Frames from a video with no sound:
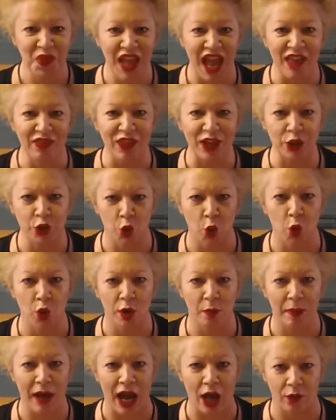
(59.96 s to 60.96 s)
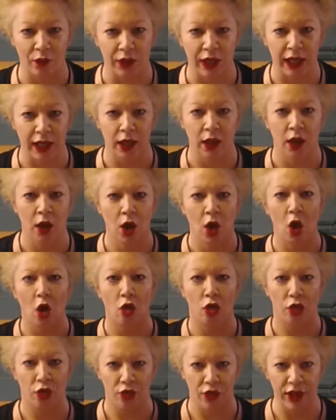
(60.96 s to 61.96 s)
and they talk about their
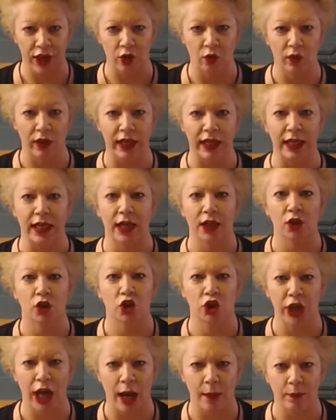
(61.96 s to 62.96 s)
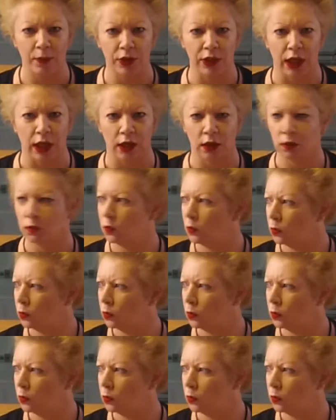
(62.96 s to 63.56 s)
theory chapter.